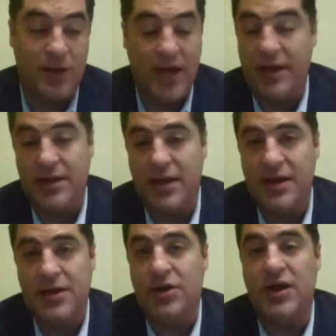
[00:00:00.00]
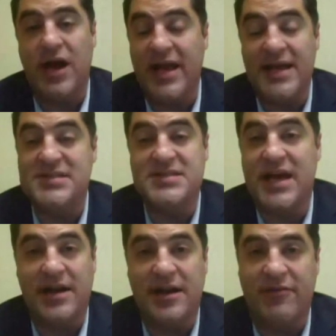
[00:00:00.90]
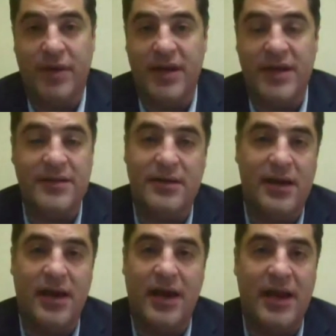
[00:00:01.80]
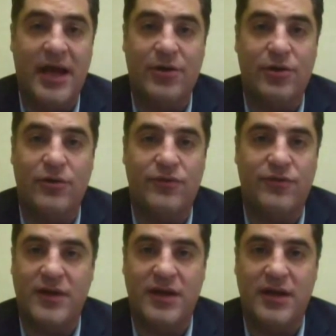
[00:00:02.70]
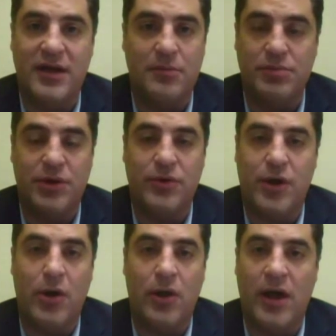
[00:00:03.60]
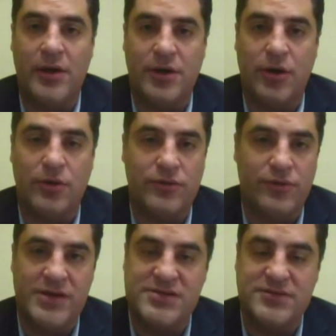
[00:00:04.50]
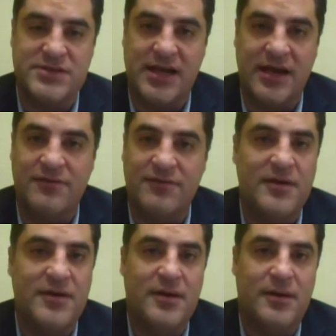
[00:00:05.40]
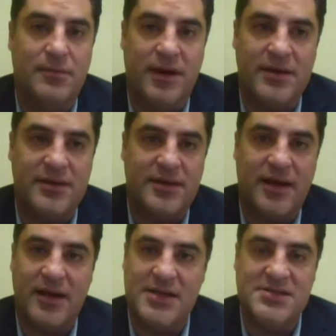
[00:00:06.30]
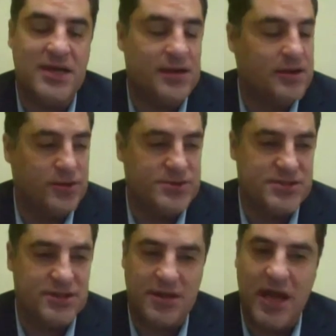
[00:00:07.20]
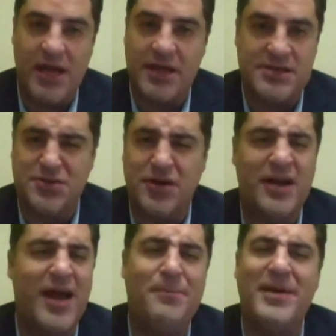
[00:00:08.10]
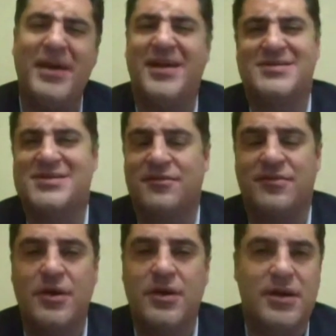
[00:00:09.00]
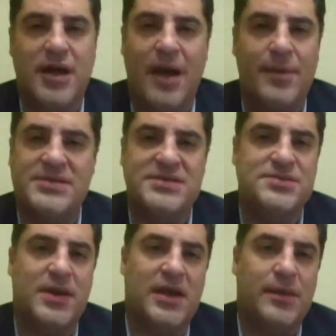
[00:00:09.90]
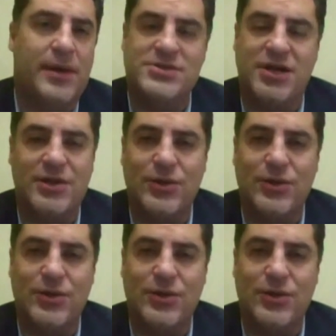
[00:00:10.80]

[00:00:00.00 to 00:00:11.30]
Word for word: And look, I guess he's got enough money, and, and I don't know if he, he, can blow it all on coke for the rest of his life, but uh, he's getting close to ending his career, not because of comments he's making about Chuck